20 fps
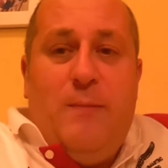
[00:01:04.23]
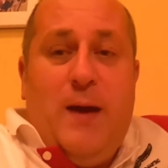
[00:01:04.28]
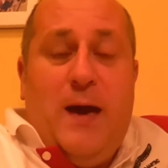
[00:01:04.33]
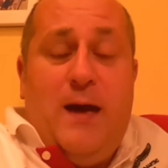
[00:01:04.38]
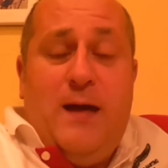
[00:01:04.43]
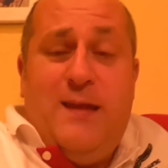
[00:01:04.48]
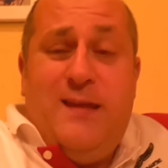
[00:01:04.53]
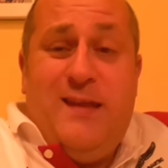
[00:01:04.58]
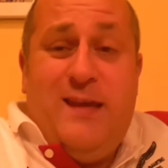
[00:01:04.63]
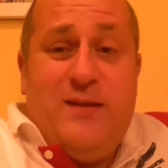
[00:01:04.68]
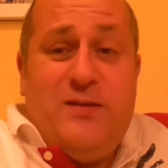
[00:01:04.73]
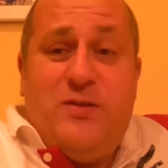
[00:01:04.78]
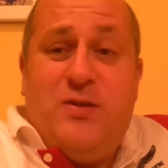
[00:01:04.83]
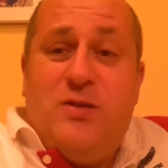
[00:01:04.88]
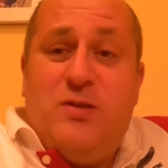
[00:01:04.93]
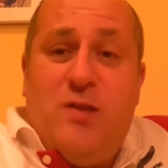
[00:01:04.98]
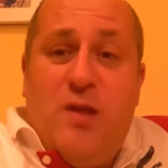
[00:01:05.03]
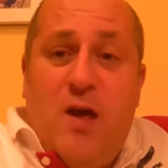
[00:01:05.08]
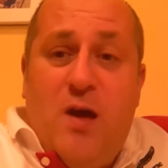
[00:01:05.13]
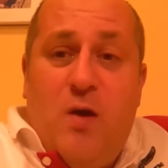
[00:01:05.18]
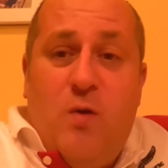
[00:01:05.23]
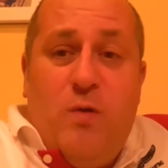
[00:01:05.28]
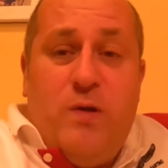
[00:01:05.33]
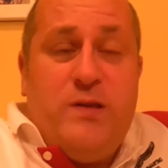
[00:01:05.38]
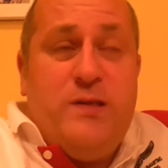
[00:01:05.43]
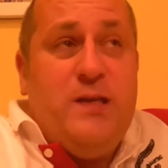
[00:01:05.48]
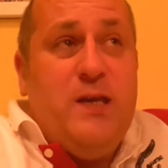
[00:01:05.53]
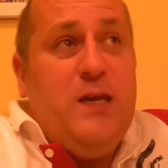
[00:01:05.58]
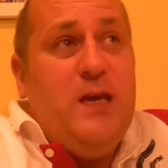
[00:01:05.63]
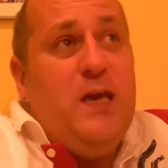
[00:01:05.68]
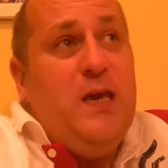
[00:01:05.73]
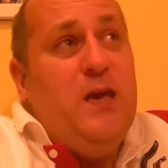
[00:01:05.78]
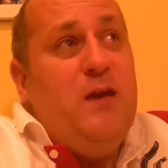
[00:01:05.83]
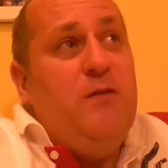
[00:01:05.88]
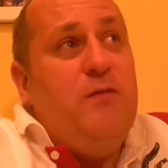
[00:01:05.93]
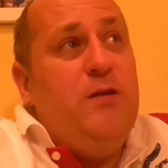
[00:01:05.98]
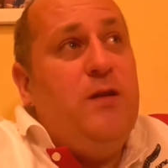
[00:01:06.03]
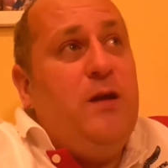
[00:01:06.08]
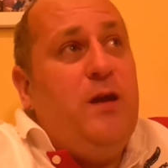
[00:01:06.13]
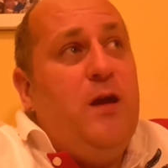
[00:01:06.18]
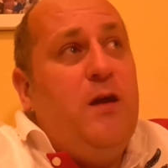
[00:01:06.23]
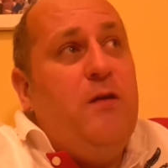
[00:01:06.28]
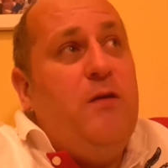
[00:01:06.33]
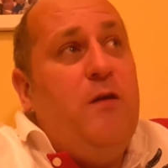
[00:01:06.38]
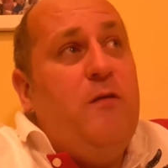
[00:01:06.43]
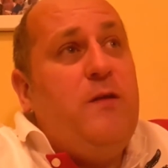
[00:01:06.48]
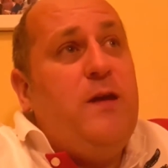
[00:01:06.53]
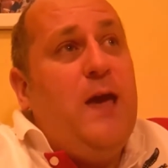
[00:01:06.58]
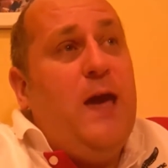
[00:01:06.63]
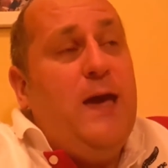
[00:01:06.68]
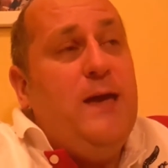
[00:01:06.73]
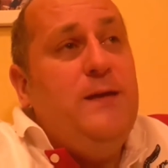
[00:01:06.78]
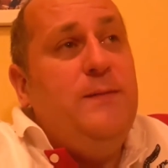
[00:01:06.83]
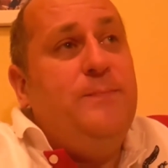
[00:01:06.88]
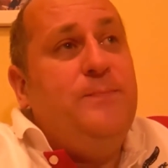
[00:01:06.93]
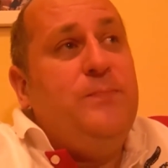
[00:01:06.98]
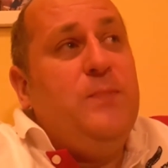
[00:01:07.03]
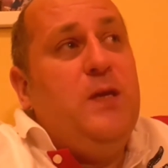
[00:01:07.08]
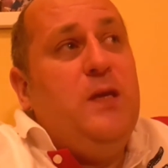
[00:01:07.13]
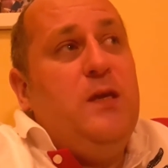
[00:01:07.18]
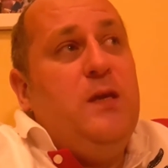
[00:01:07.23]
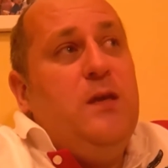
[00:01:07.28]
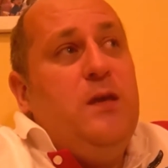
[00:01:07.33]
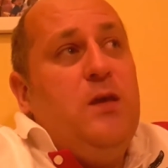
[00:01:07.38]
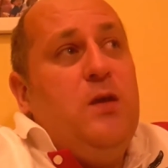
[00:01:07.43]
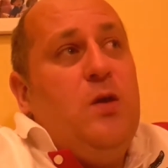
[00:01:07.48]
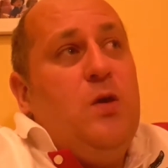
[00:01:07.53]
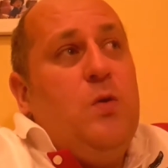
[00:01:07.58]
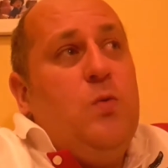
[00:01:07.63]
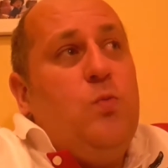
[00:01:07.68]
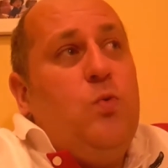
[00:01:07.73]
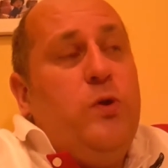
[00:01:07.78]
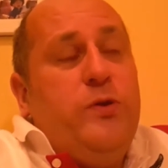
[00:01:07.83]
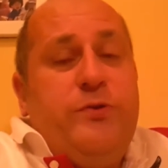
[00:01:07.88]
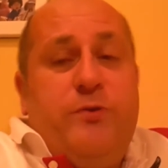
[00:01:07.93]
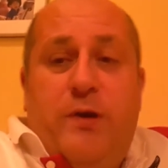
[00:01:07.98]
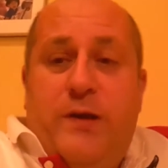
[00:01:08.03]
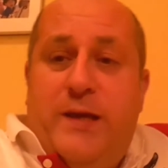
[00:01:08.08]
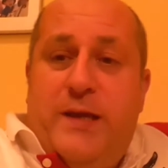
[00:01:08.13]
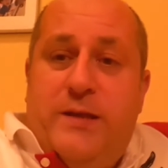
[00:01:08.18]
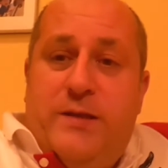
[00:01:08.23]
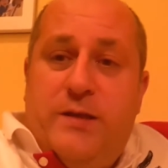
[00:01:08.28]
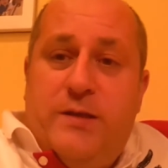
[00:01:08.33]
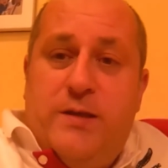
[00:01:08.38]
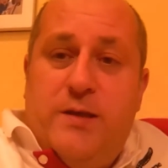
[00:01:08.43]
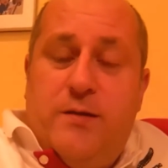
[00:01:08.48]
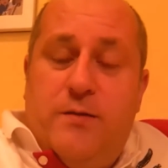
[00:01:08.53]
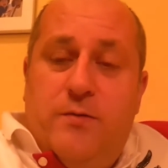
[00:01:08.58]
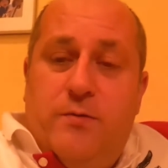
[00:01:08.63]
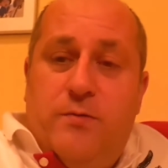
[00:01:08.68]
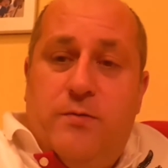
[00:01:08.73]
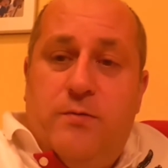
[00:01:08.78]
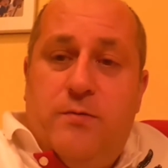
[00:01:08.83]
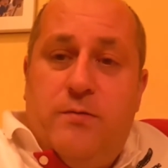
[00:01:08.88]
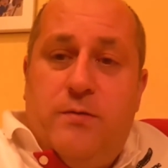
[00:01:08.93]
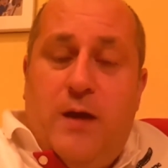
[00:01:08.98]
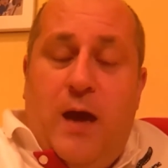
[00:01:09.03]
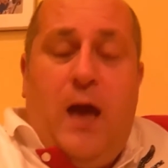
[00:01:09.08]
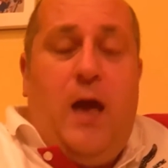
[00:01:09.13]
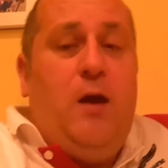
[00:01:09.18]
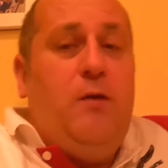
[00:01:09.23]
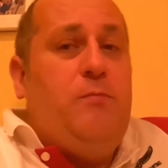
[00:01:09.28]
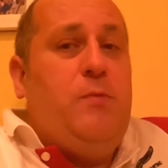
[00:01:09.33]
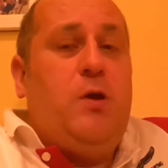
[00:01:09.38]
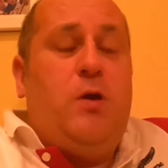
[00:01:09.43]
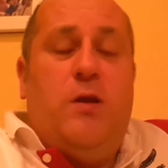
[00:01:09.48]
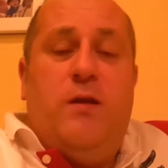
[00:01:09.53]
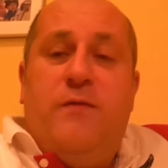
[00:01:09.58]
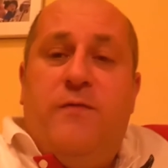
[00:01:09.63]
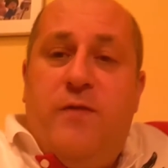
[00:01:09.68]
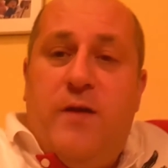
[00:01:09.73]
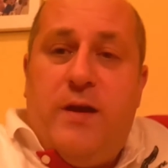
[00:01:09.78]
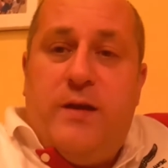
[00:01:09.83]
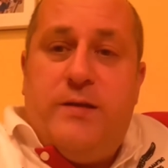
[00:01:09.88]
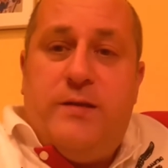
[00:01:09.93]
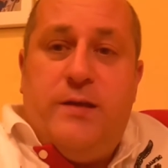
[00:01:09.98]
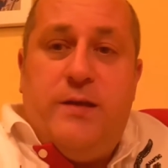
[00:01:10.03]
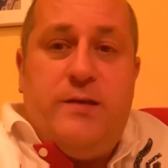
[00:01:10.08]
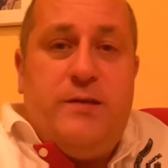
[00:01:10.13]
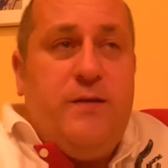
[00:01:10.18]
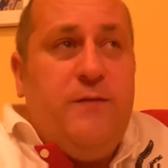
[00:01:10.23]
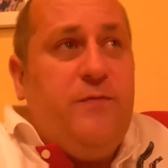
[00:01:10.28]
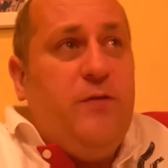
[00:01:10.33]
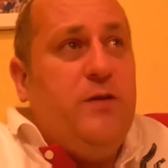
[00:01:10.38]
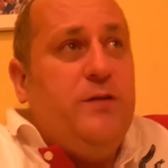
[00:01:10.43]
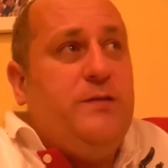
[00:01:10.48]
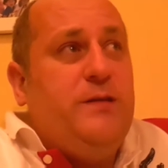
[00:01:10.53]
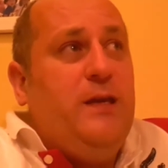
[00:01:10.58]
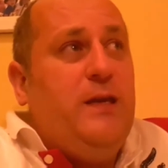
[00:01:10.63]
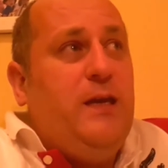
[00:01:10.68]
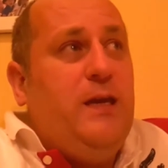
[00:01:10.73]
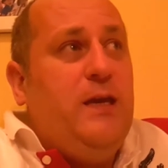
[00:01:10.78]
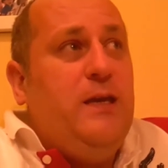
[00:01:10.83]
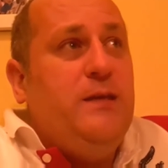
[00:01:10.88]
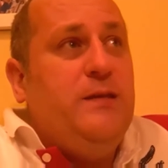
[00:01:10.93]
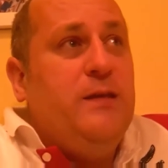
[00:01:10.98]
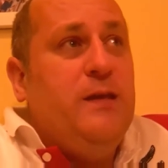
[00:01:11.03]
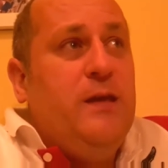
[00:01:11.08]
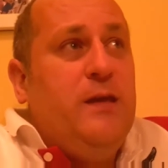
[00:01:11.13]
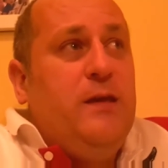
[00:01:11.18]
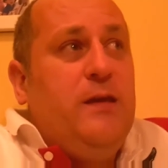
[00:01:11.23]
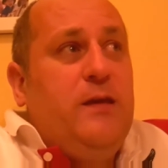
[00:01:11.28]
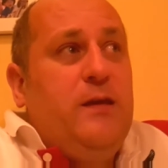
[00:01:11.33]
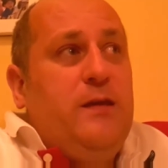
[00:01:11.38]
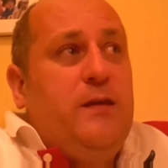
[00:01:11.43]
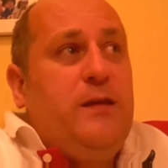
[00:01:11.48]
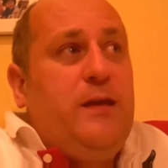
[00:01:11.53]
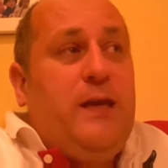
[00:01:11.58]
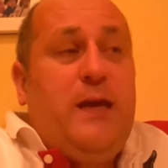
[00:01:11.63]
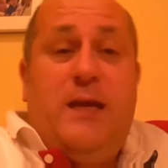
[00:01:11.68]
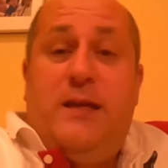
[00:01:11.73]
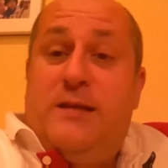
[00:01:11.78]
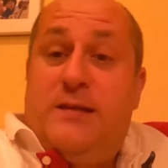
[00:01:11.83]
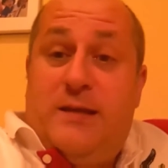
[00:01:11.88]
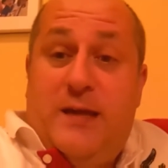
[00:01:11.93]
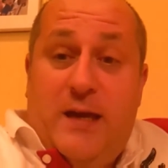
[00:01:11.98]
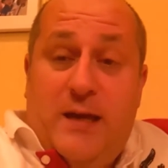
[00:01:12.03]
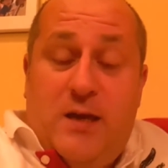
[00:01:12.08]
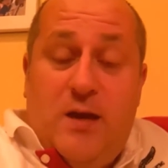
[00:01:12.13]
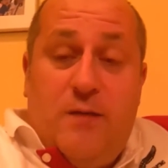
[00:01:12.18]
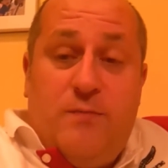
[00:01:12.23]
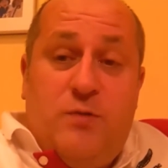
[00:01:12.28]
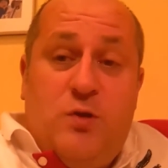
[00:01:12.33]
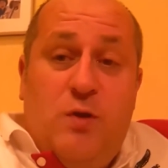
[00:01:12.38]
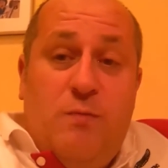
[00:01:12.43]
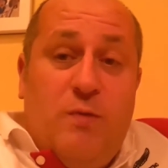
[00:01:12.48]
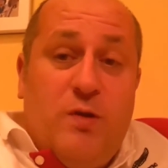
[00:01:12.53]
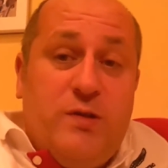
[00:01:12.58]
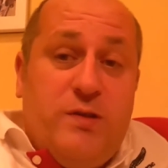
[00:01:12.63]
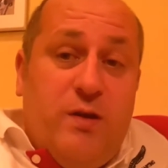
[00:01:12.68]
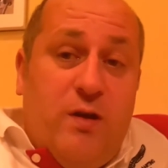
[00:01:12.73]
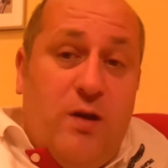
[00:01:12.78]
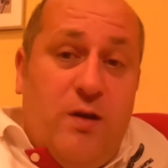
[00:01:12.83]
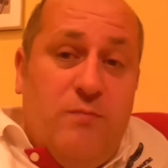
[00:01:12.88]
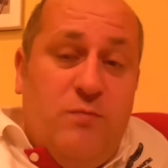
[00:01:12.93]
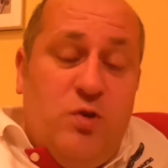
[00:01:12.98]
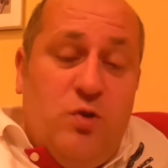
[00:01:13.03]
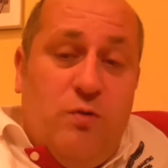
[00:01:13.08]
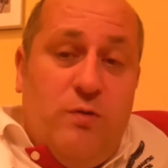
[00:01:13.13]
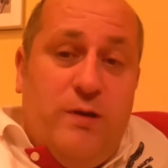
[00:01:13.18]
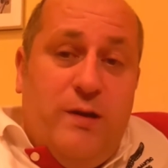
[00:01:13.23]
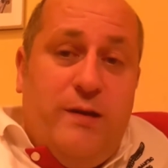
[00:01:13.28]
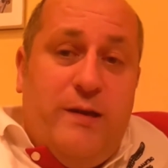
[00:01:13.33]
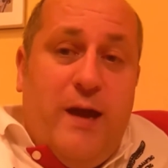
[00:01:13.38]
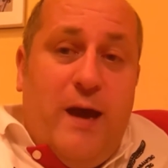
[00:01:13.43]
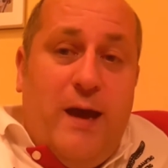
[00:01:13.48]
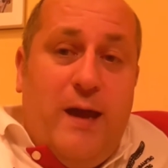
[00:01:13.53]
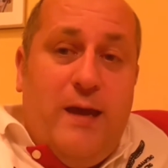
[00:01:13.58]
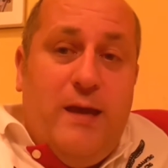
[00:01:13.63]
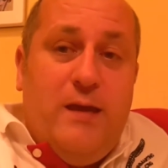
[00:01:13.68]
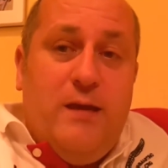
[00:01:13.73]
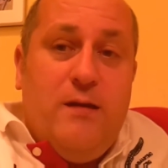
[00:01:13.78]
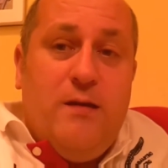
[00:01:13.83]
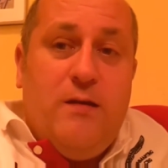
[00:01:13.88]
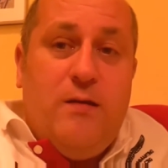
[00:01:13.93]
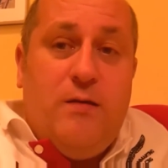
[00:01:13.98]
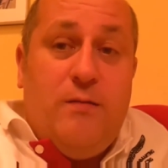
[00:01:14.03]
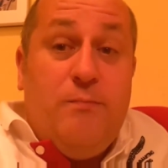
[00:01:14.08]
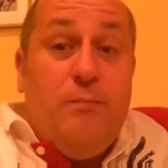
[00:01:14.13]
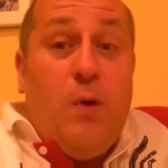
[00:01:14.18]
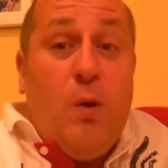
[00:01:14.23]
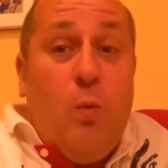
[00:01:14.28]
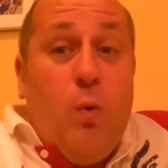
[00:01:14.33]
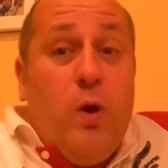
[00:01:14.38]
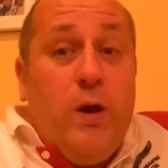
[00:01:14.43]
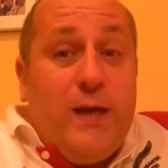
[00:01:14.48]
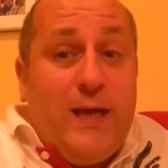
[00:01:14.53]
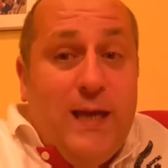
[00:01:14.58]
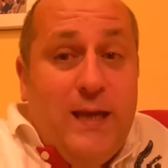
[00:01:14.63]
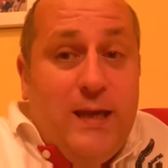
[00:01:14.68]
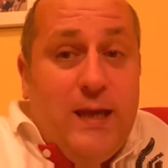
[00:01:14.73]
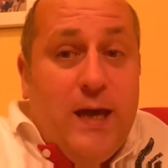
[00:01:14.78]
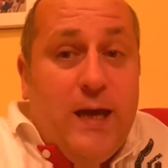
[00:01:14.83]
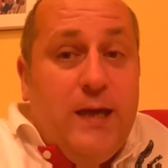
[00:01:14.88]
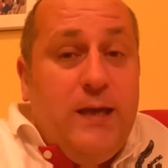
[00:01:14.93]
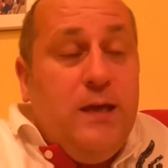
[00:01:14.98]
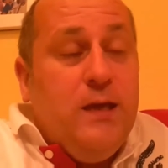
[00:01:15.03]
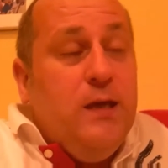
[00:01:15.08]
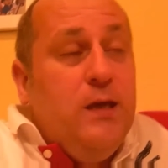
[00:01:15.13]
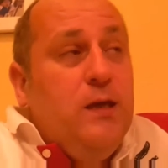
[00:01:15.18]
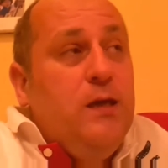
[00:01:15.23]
about it? The answer is no. I sit here and I go, okay, what do I need to do? How am I going to fix this? The first thing is the kids take up too much time during the day, uh, my working day,